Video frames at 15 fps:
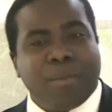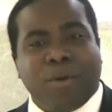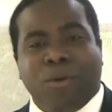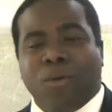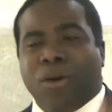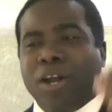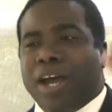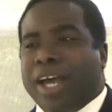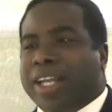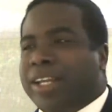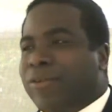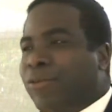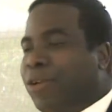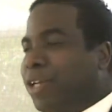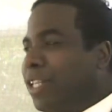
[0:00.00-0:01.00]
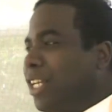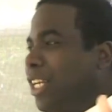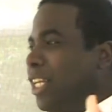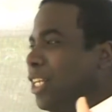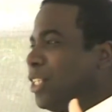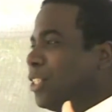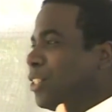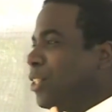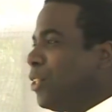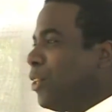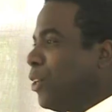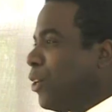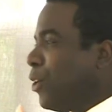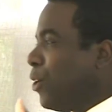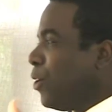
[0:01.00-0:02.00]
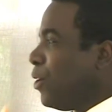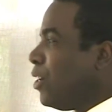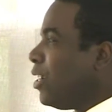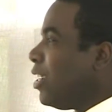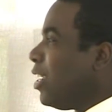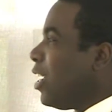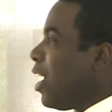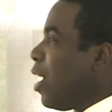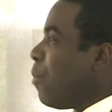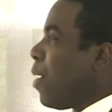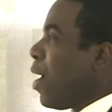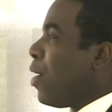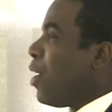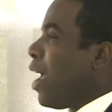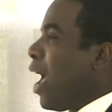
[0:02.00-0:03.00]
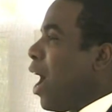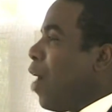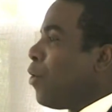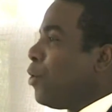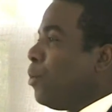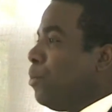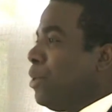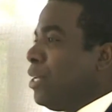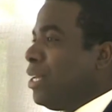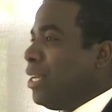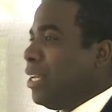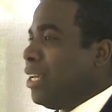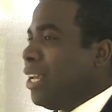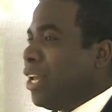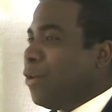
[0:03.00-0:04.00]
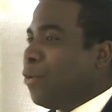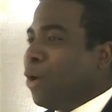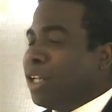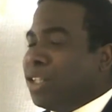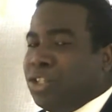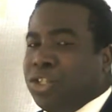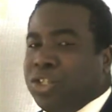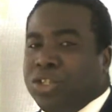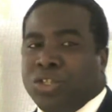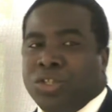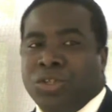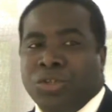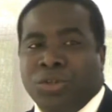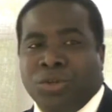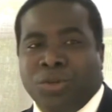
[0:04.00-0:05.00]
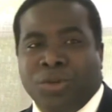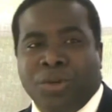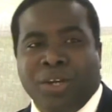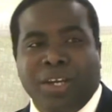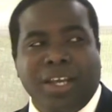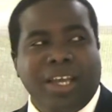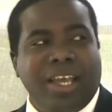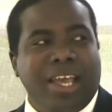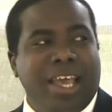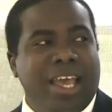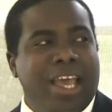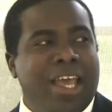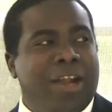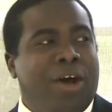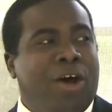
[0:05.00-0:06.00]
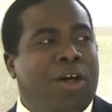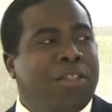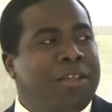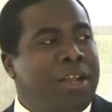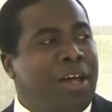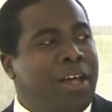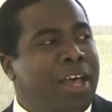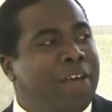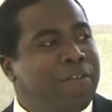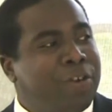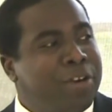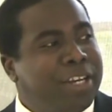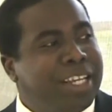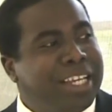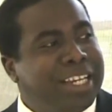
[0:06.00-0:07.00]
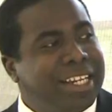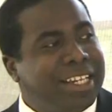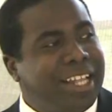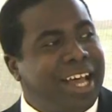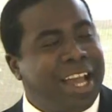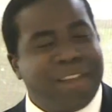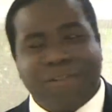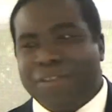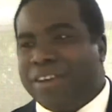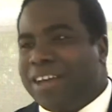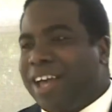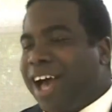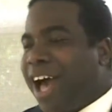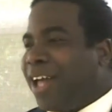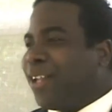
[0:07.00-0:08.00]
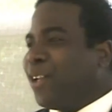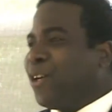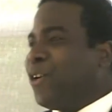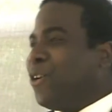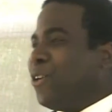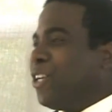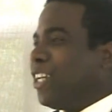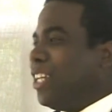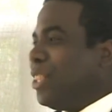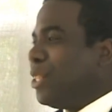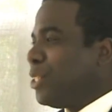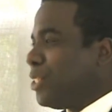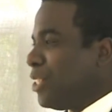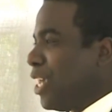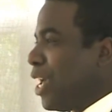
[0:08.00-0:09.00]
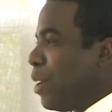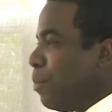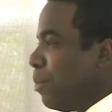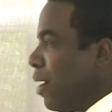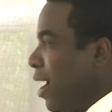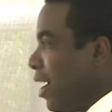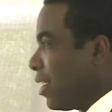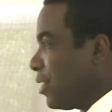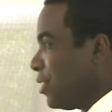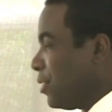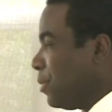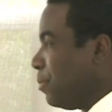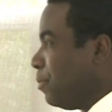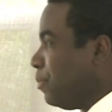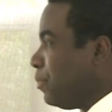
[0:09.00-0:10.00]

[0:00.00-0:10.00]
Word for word: But what I really needed to learn about how to be and what to do and, and all that I'll ever need in life, I learned in the sandbox.